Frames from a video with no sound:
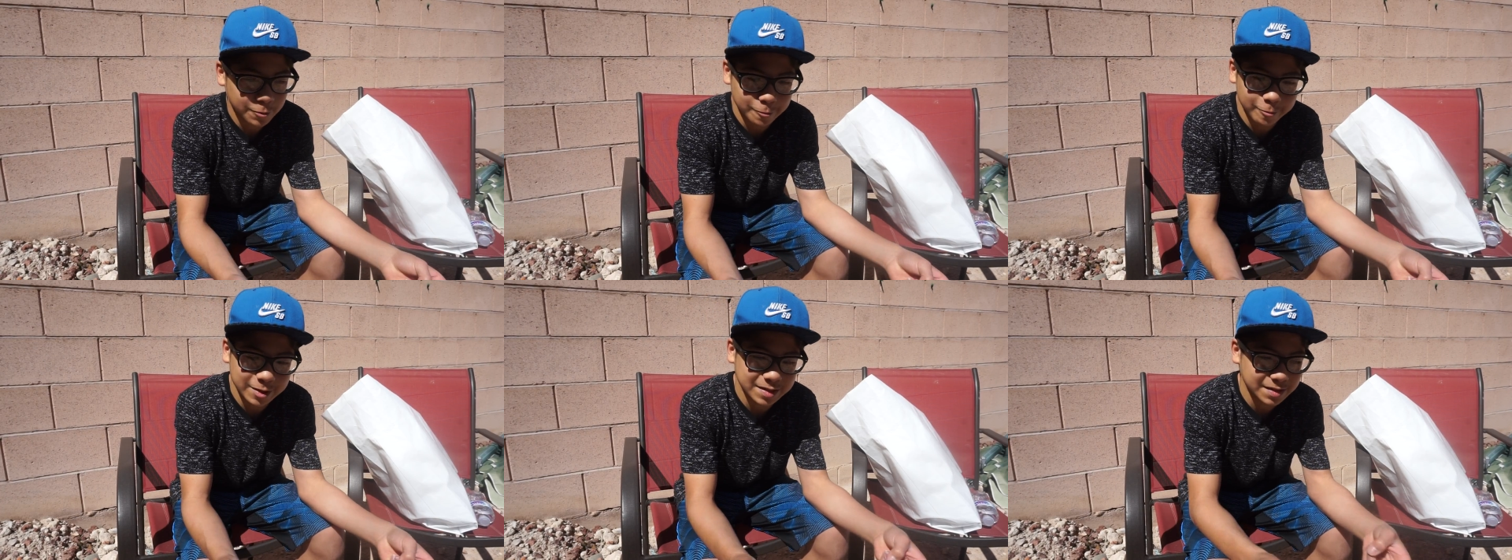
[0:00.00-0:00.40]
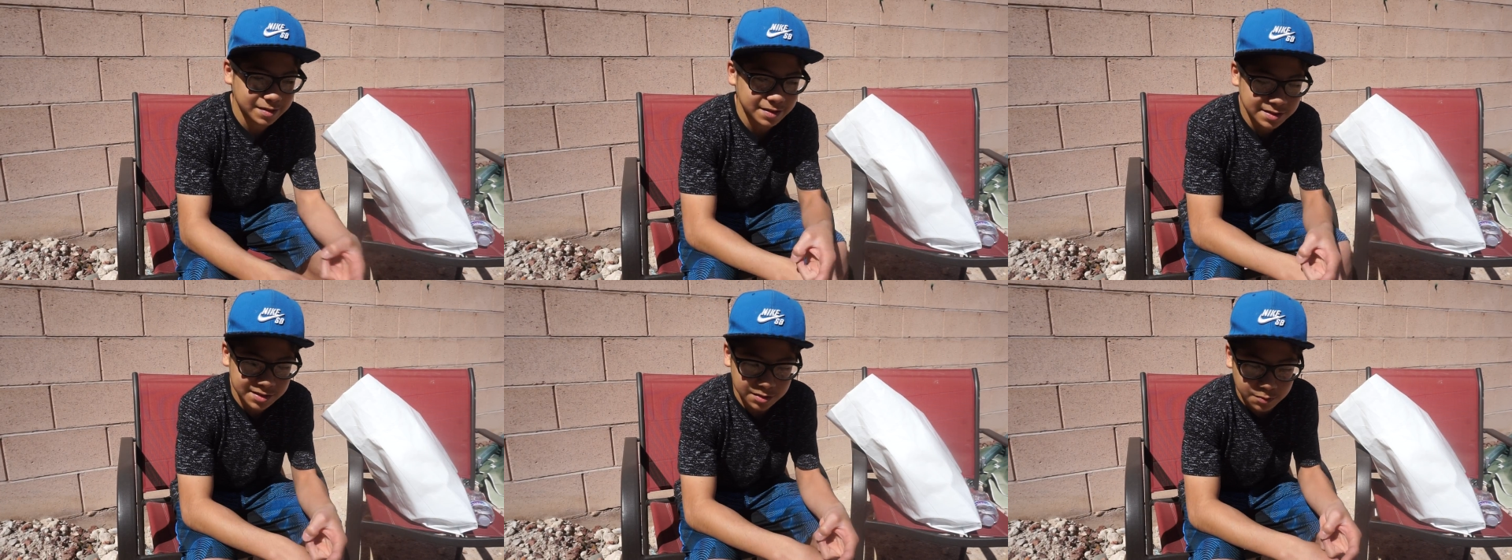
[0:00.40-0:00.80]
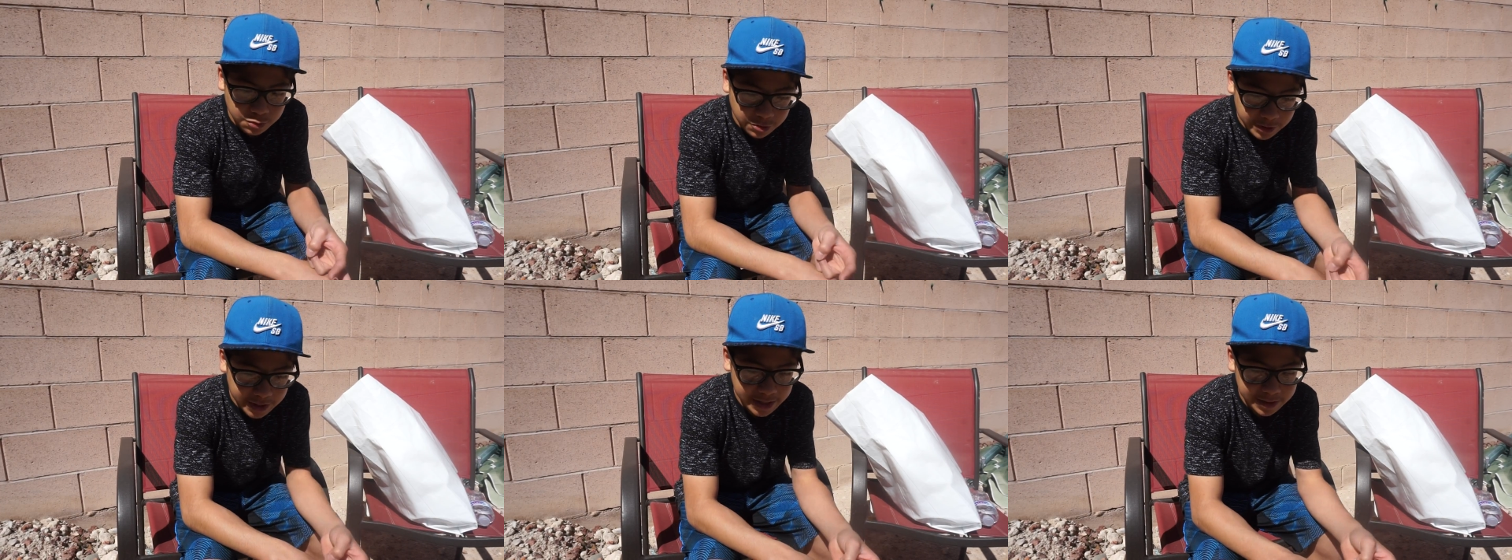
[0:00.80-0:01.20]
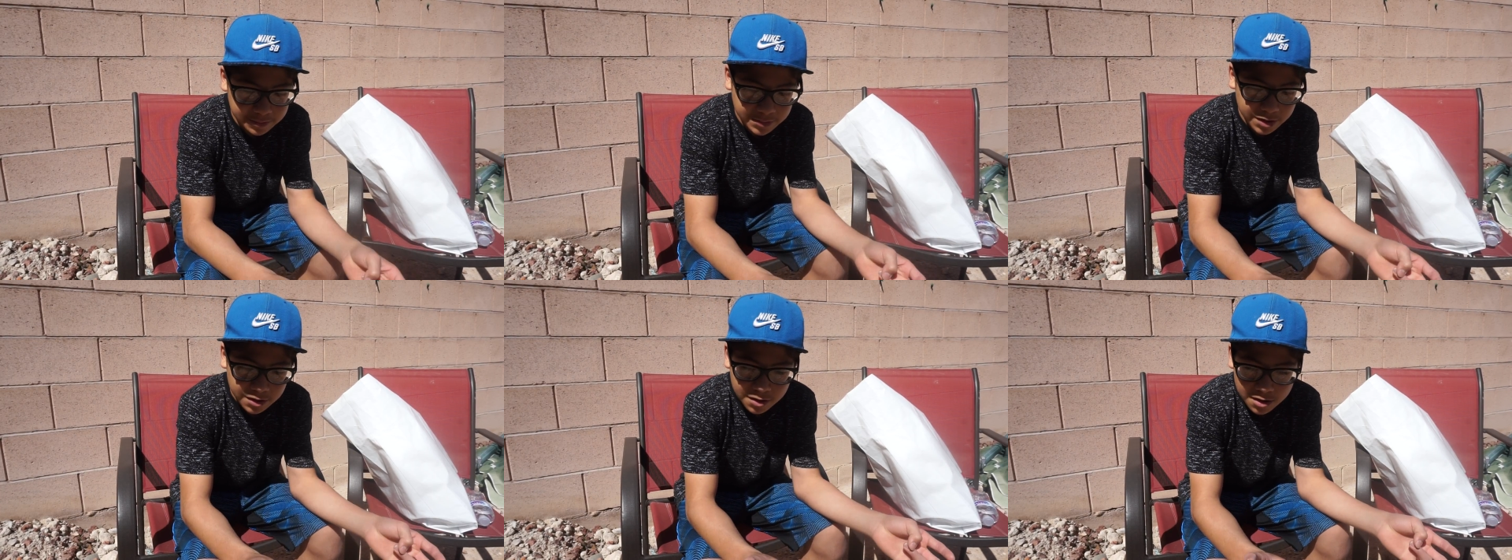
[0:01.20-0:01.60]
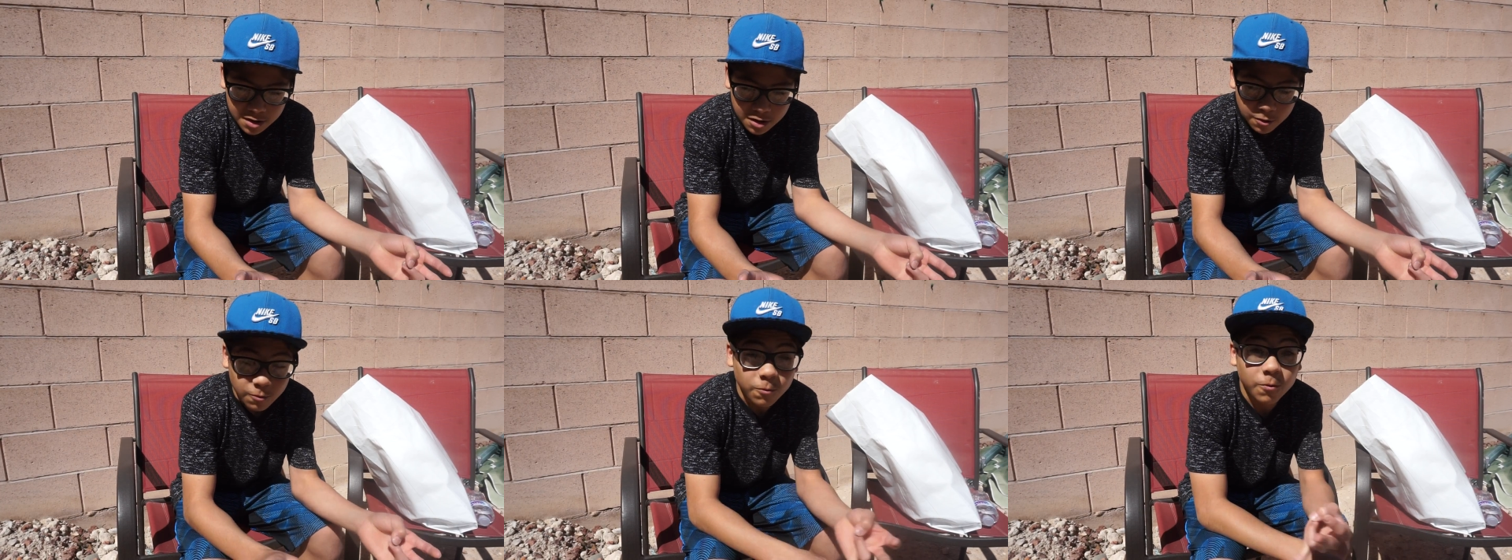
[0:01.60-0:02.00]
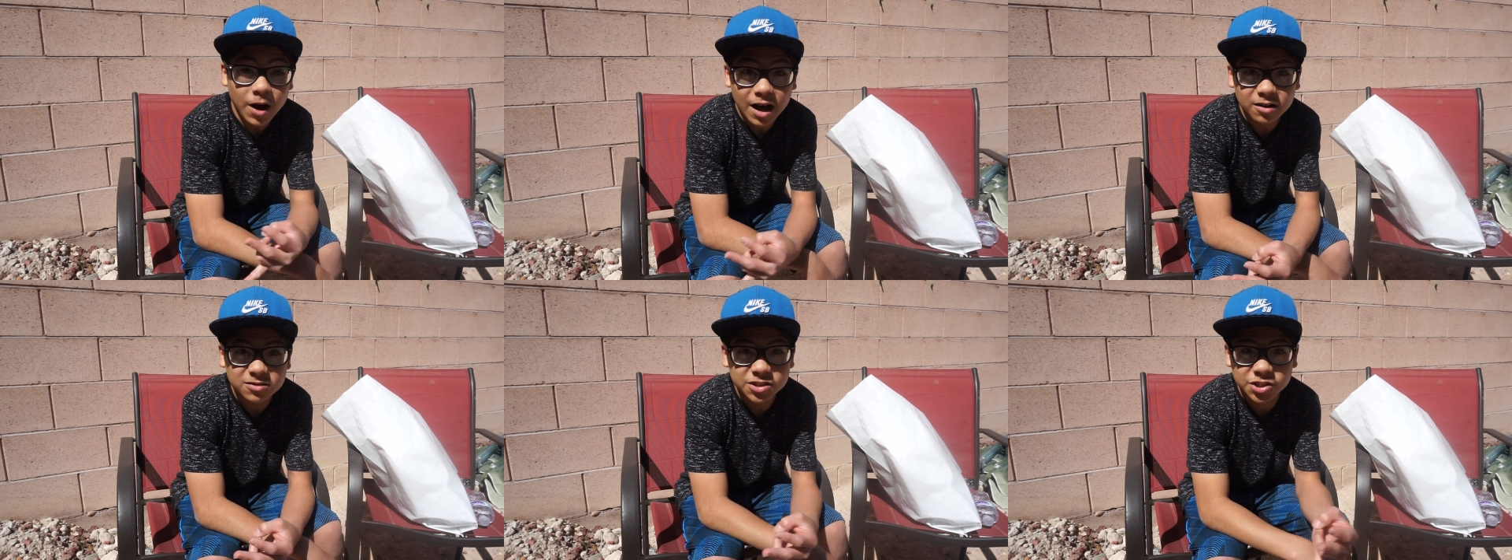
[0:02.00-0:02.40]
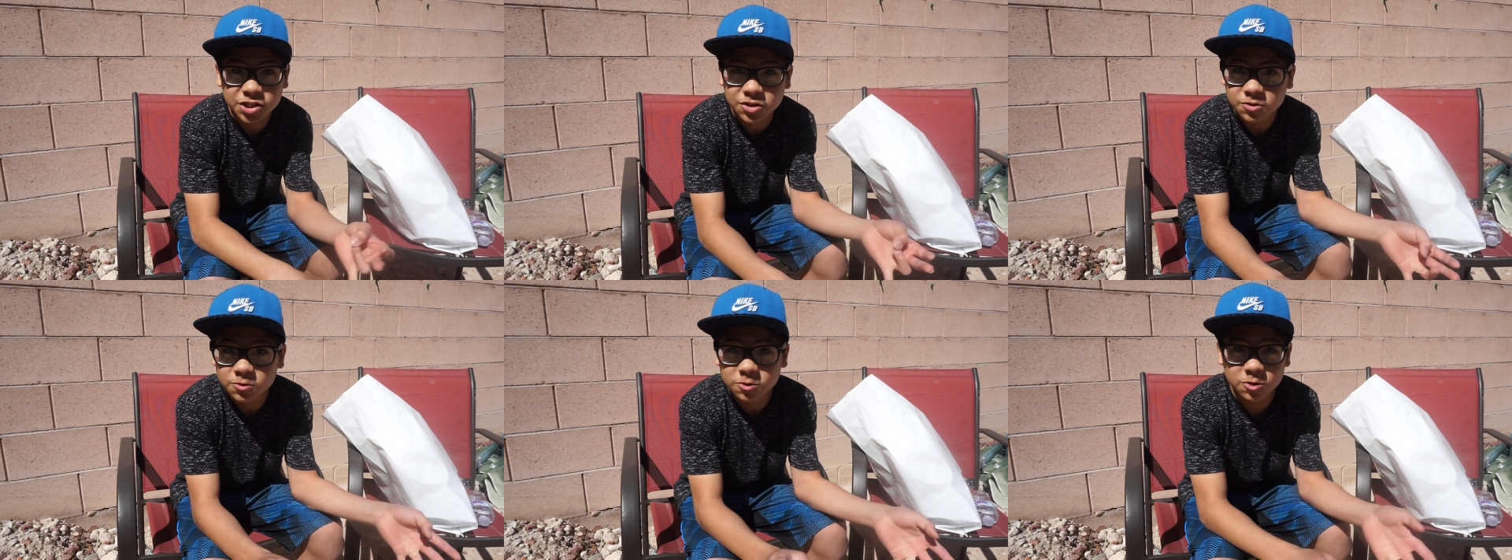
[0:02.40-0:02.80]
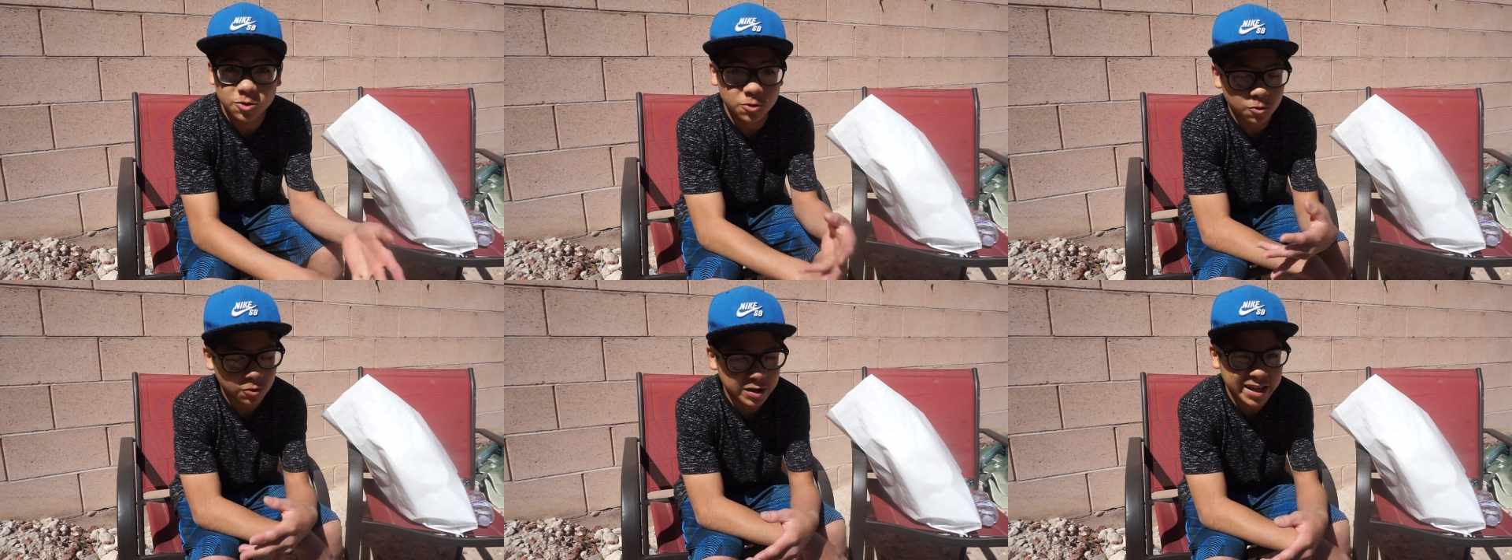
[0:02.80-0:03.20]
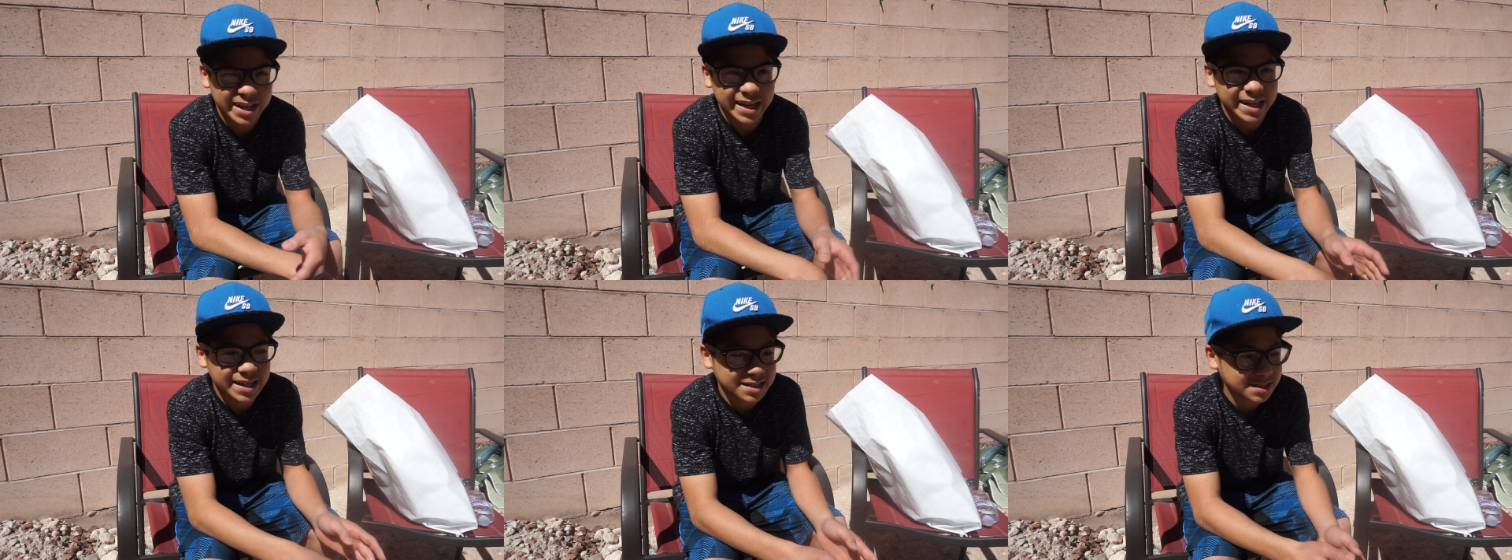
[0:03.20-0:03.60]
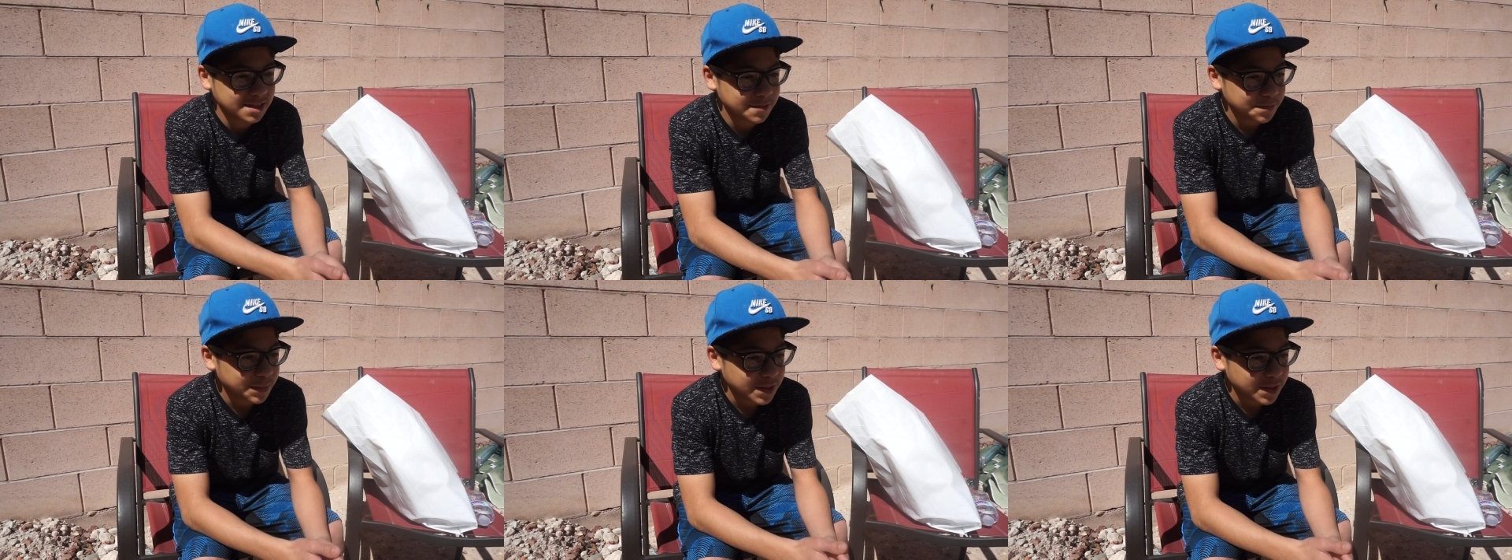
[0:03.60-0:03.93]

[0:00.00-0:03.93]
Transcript: We went to the Supreme Round Two, Cool Kicks.